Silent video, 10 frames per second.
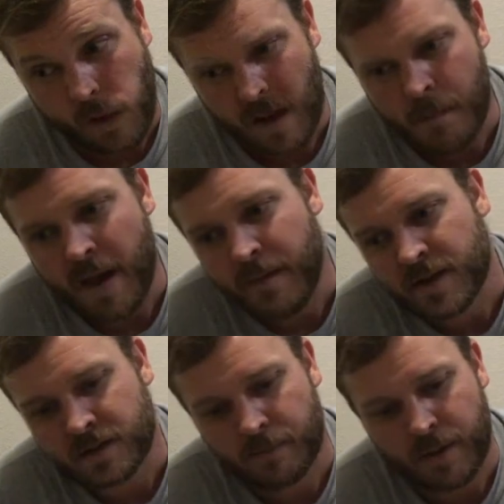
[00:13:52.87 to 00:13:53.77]
And maybe
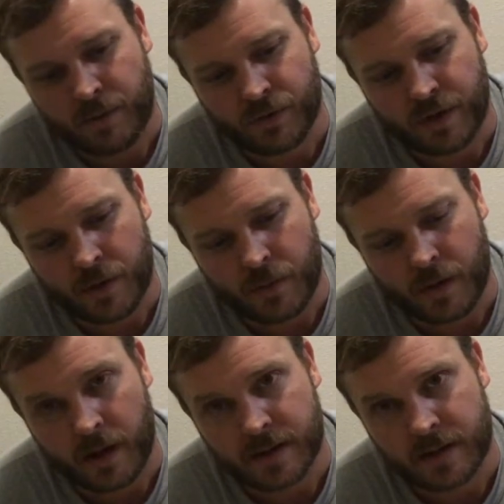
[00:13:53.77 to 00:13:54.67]
some people didn't
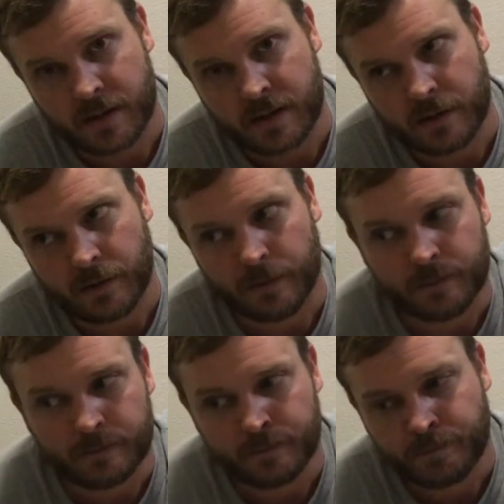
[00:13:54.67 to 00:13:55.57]
realize it until,
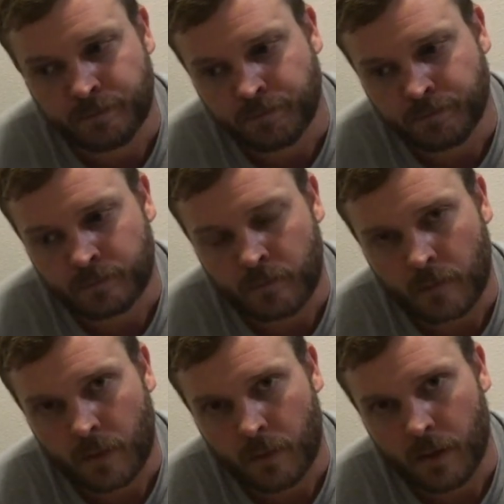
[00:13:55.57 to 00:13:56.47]

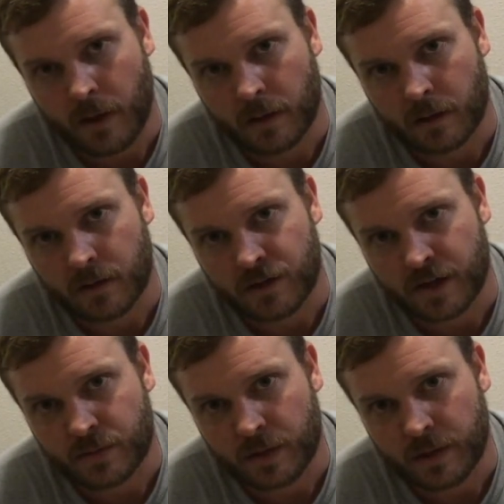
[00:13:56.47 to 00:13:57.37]
well, how long ago did you
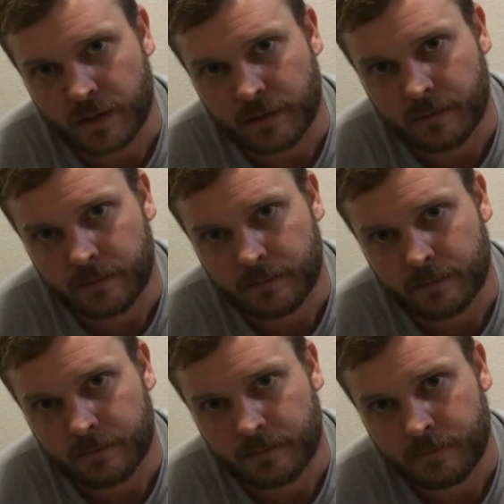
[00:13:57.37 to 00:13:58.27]
guys realize it?
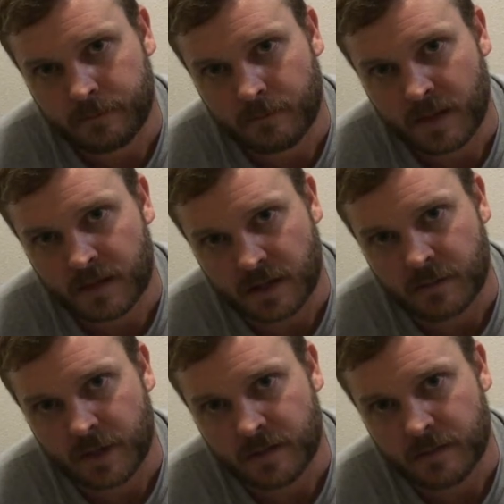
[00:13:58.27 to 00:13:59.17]
6
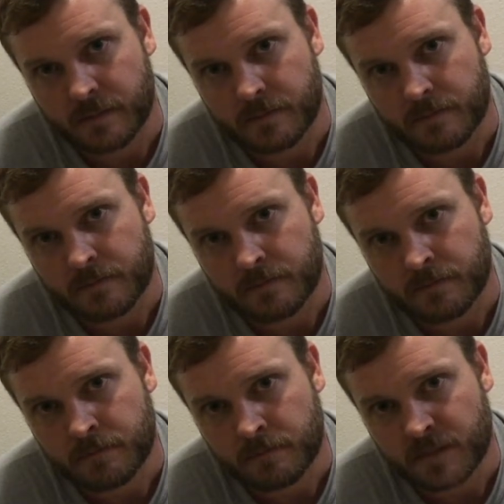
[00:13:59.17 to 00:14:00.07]
months?
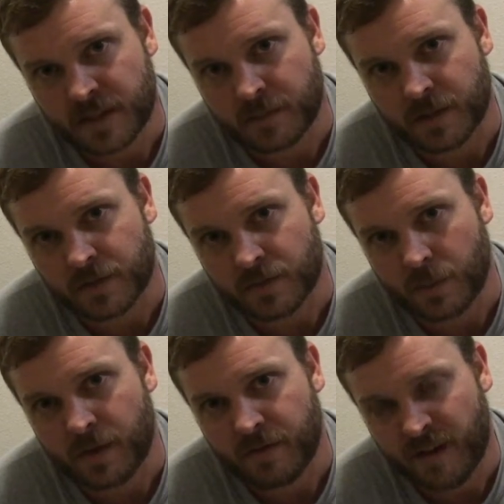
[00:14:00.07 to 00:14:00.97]
6 months is when
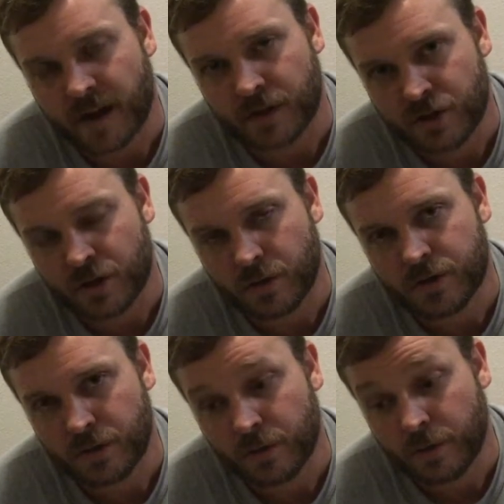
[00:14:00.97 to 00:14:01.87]
we finally showed
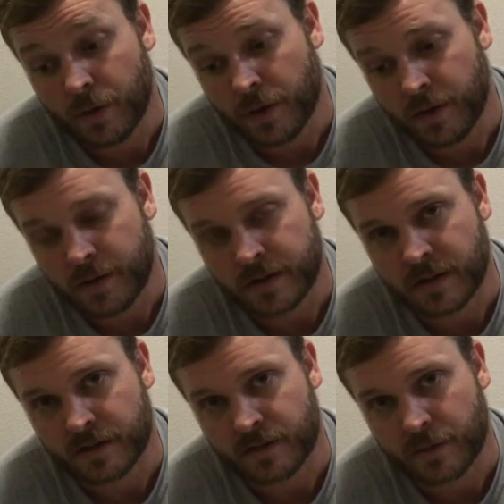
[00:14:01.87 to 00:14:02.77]
you this
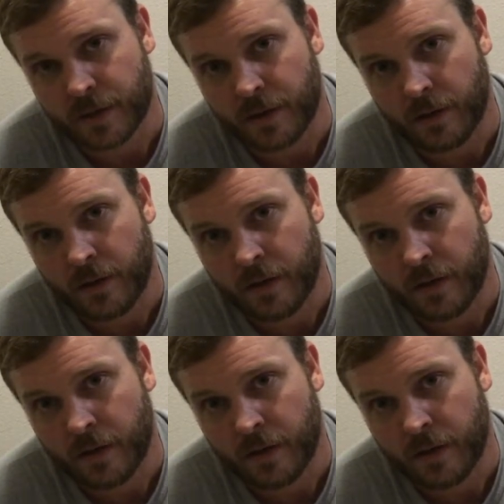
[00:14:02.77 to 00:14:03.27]
stuff's for real.